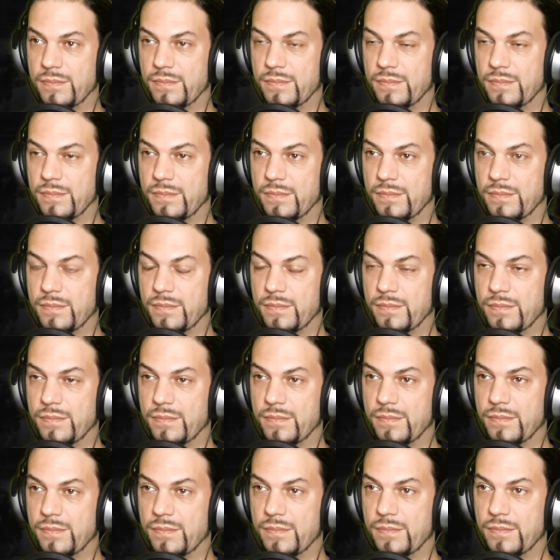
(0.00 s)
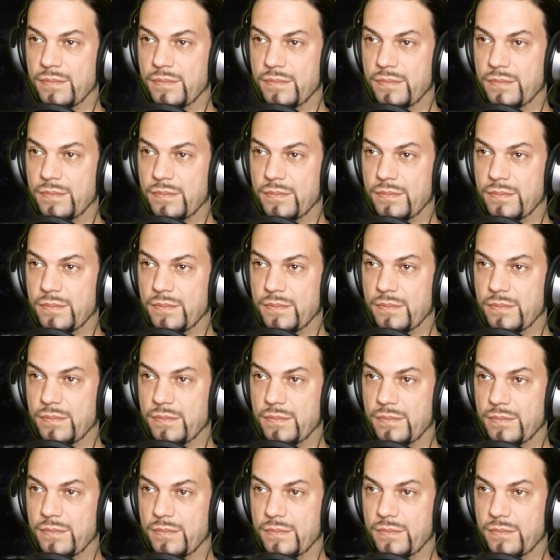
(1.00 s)

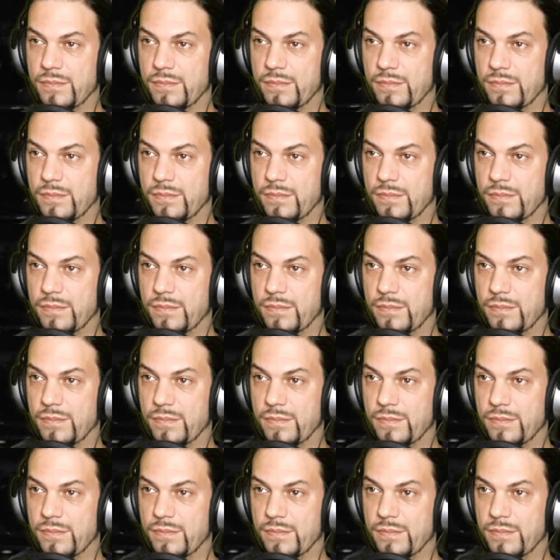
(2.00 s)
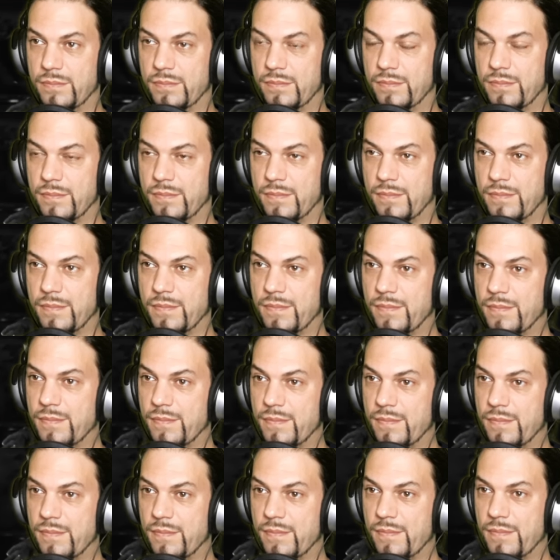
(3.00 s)

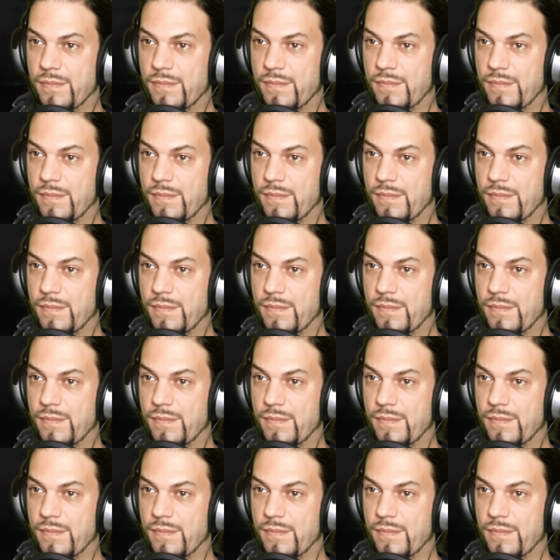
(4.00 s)
Nothing is said.